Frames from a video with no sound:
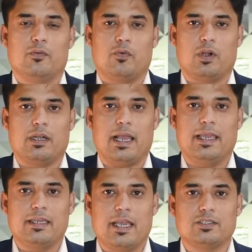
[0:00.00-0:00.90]
for an
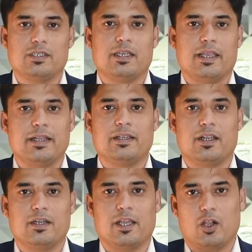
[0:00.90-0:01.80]
eye-catching
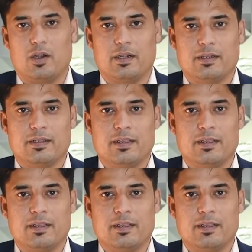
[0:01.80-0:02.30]
interior decor.